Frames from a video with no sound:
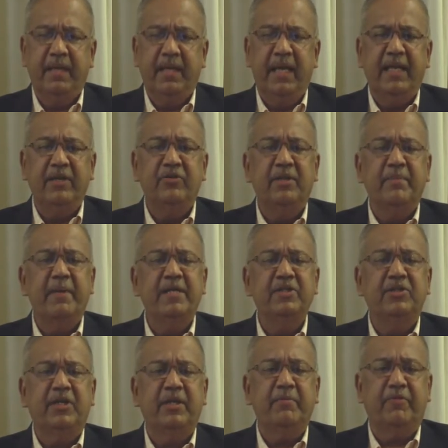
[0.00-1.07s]
into the
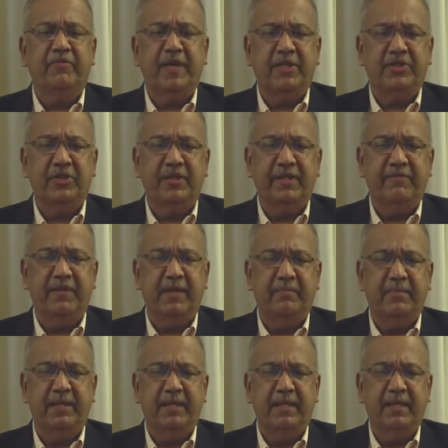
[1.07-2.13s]
mainstream of national
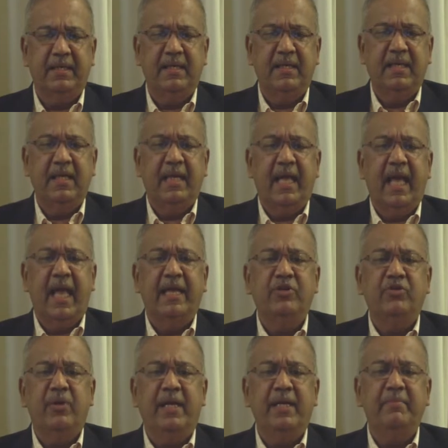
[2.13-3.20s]
development and
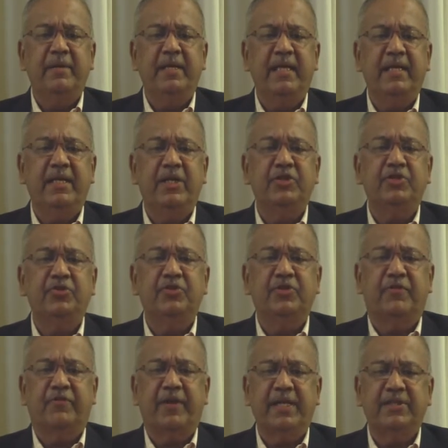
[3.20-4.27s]
to eliminate issues
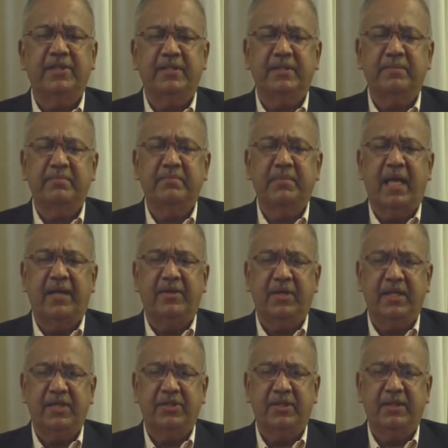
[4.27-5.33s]
of racism and
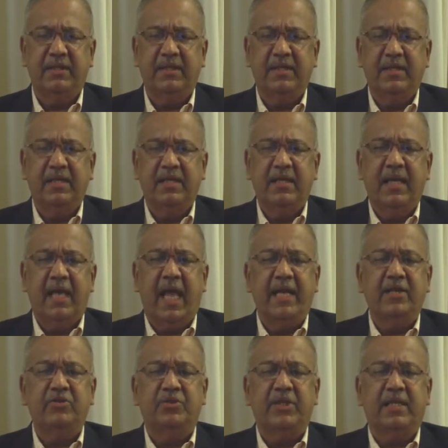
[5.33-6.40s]
religion and
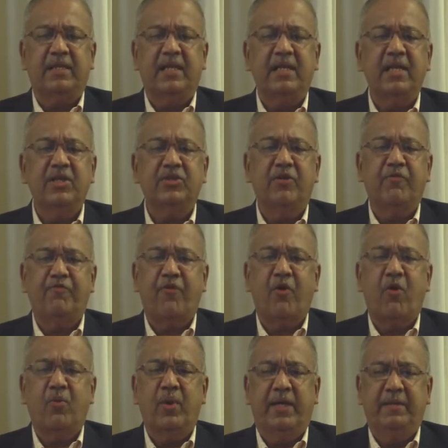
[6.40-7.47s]
to set the nation
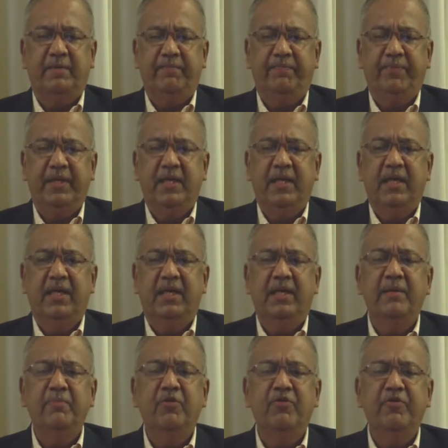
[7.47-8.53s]
forward,
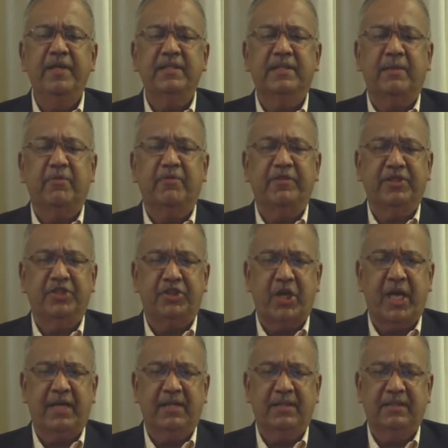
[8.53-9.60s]
removing some of its
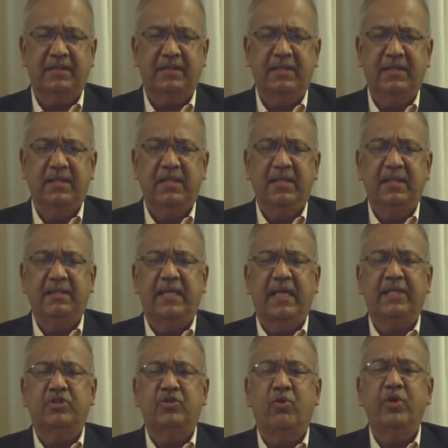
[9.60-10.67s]
shackles that
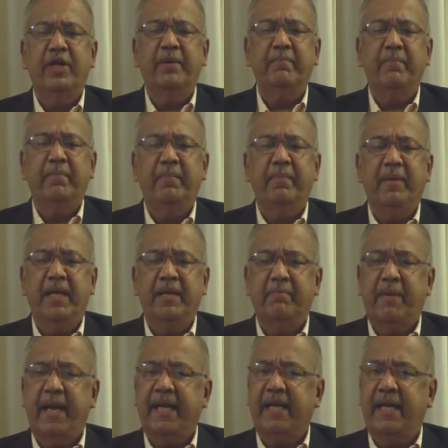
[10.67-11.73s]
is holding it
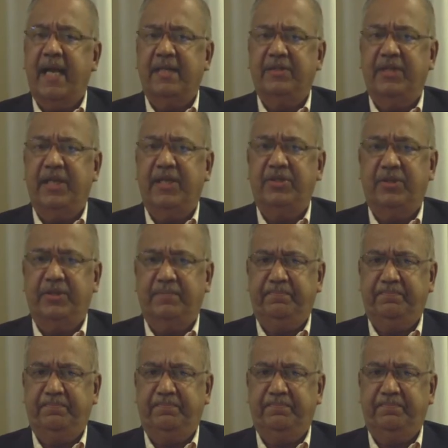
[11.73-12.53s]
back as a nation.